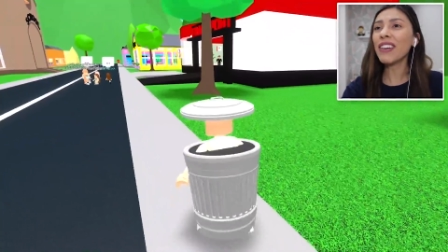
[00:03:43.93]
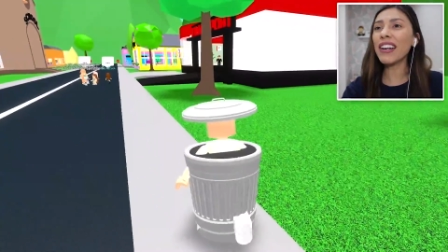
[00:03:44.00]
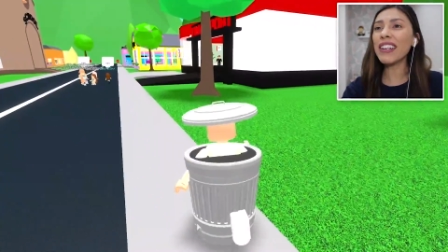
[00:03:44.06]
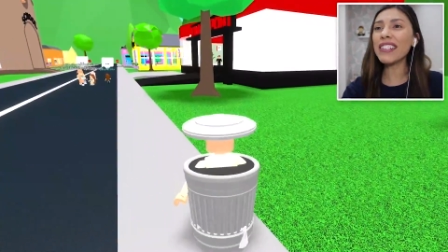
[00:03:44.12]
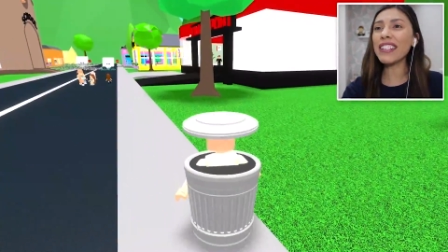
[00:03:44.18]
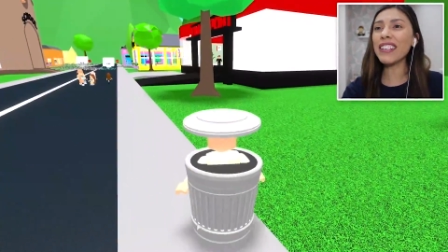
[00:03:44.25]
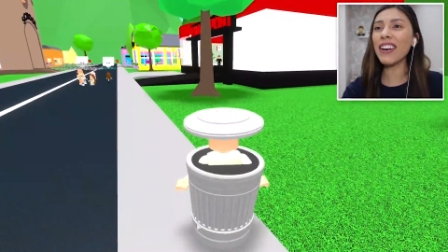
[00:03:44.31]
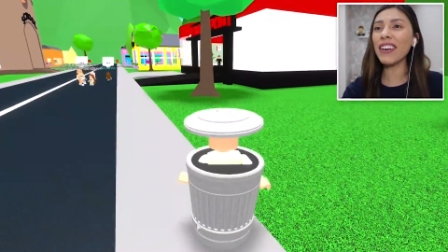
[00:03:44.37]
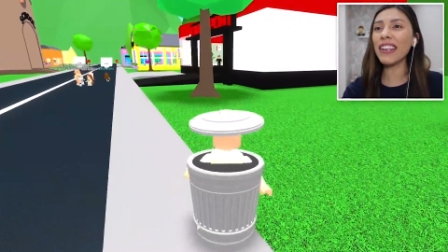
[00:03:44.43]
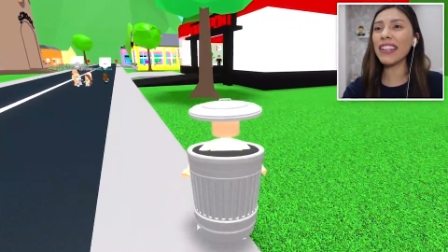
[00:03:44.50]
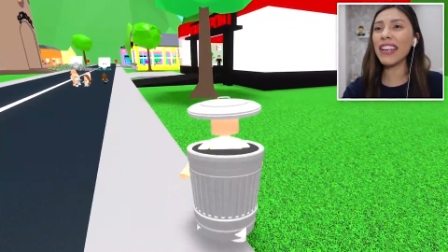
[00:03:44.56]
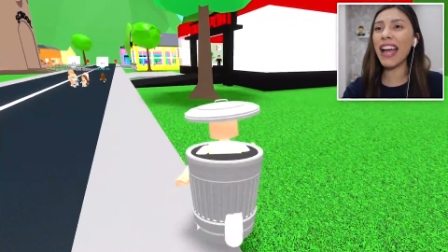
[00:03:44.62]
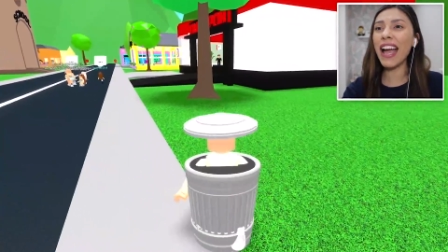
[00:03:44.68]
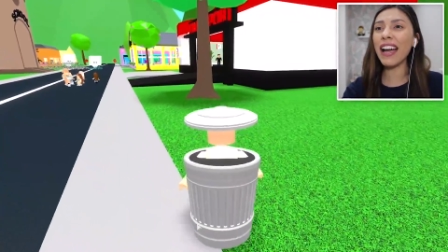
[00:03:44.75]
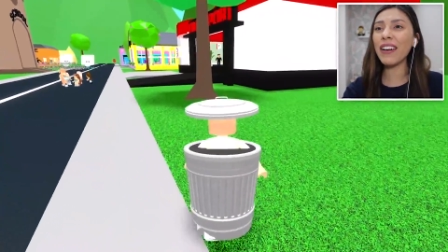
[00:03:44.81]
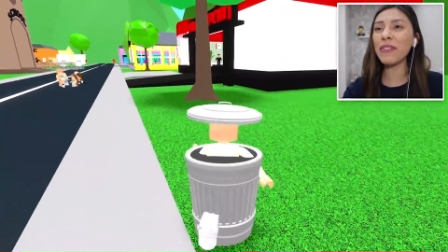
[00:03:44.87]
Where's she
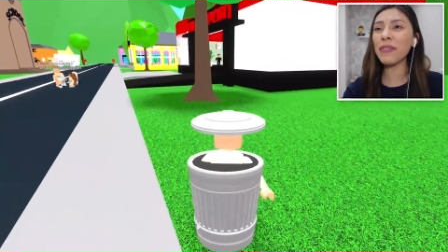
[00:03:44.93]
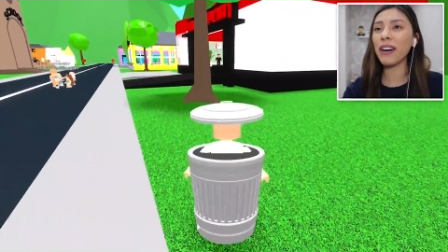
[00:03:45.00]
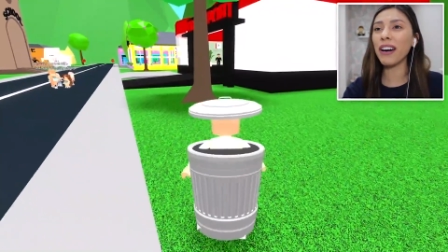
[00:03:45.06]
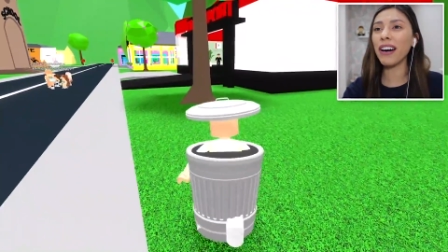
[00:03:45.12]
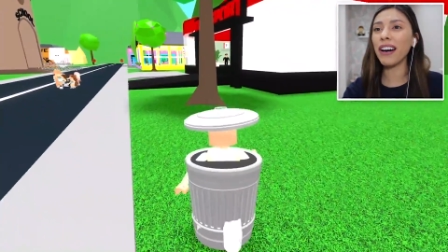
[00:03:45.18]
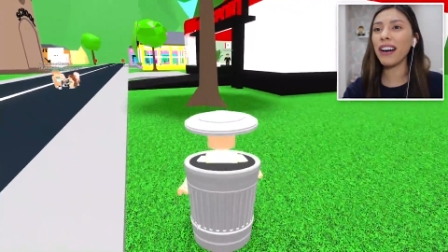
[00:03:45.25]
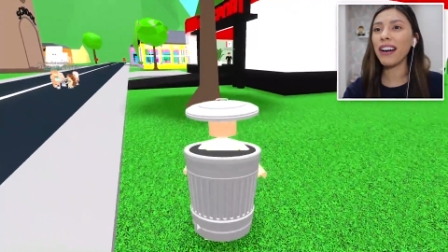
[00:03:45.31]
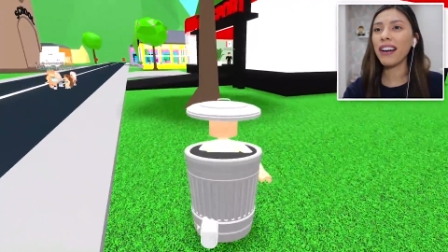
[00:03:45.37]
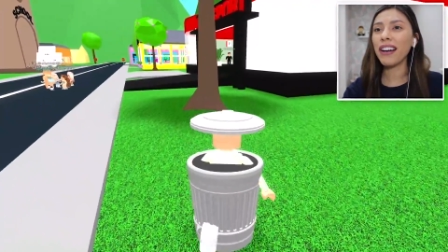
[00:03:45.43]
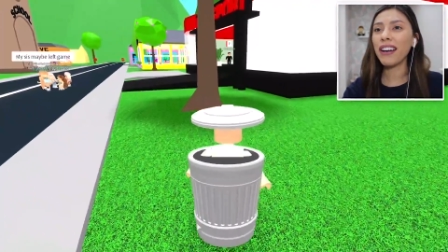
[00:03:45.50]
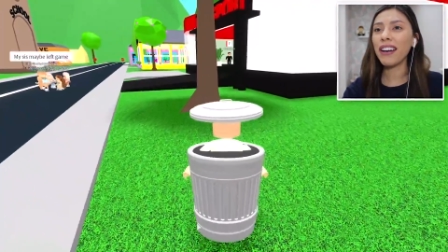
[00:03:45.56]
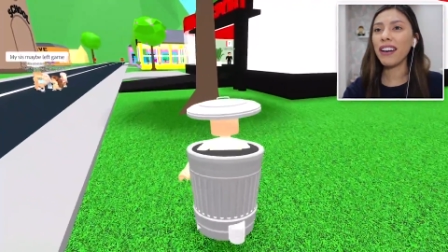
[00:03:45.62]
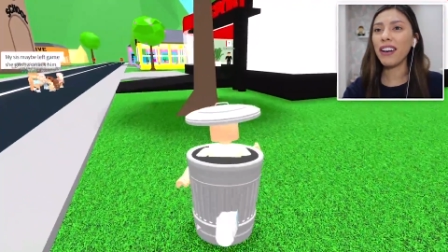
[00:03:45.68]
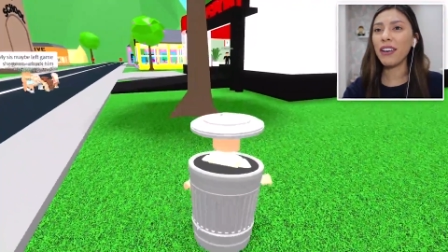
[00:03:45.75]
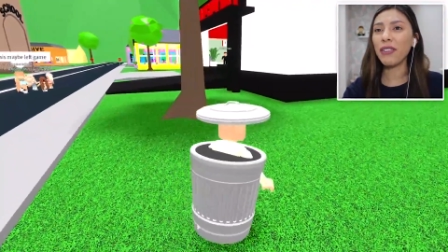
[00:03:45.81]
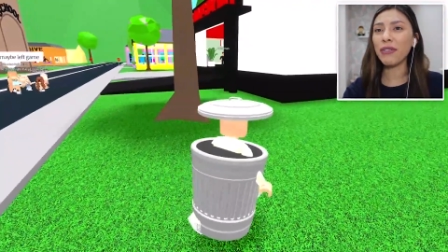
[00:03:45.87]
going now?
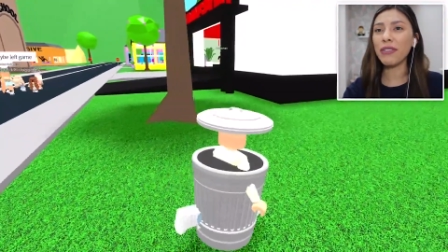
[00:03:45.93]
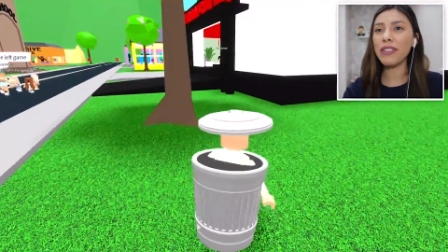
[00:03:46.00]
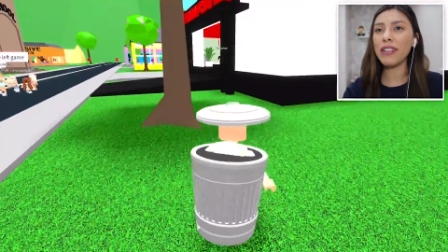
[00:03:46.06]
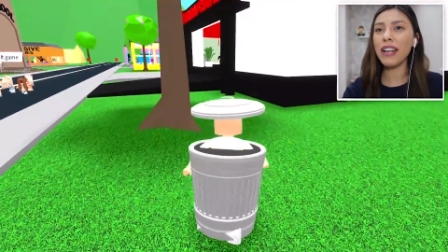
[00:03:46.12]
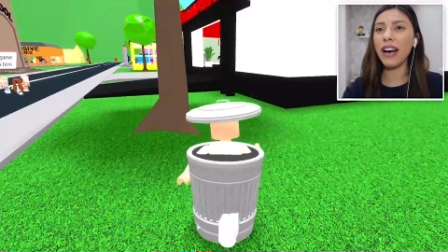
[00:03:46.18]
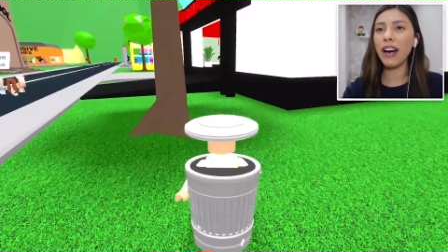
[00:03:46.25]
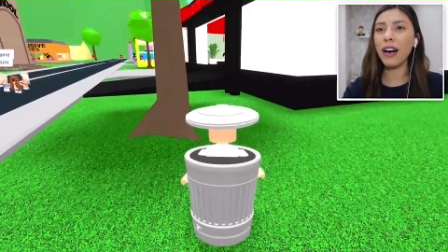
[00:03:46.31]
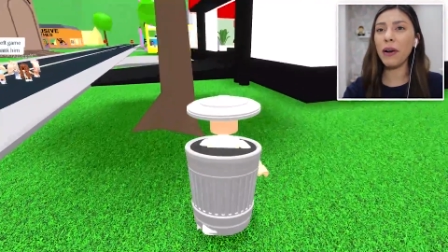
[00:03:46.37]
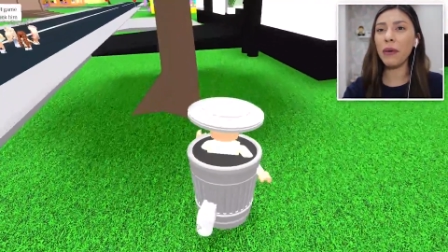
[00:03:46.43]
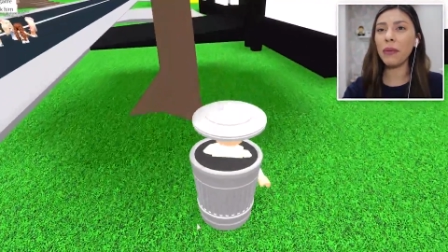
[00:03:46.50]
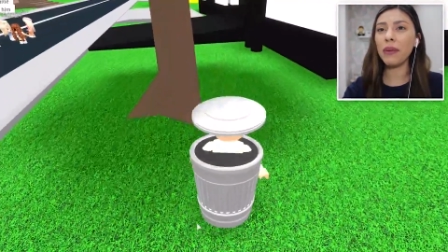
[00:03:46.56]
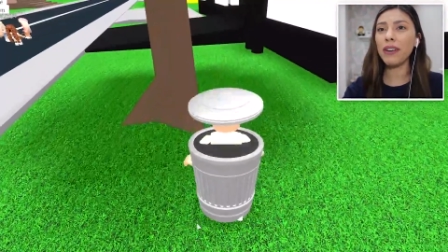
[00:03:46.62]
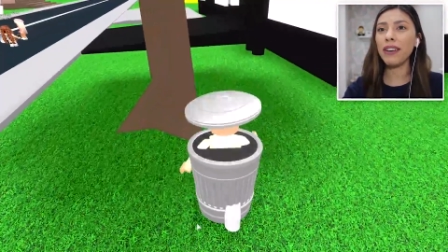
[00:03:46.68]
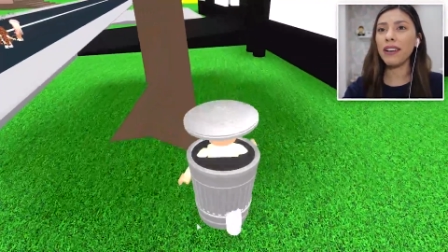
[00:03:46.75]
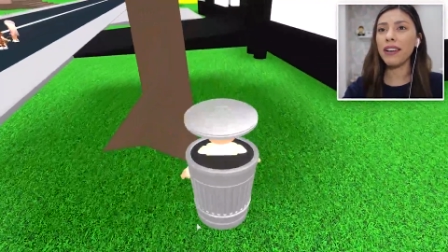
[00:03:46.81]
Oh no,